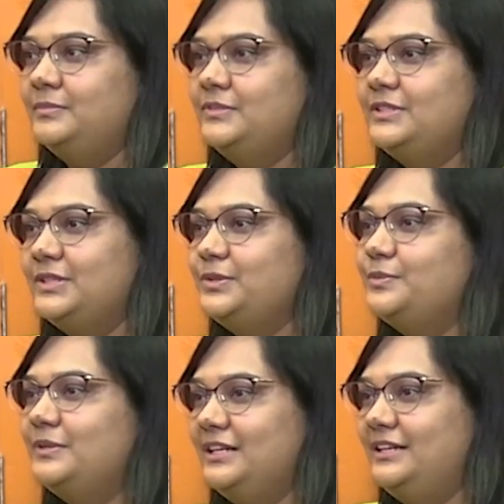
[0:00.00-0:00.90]
So you
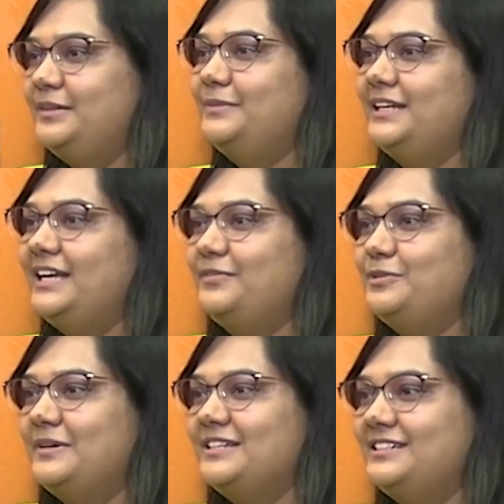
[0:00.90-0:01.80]
will ultimately have
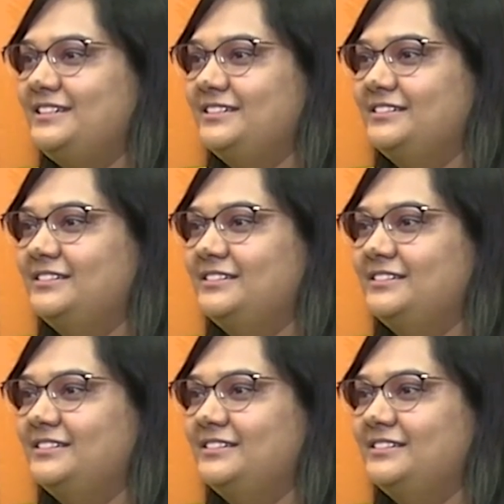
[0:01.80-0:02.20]
to pass it.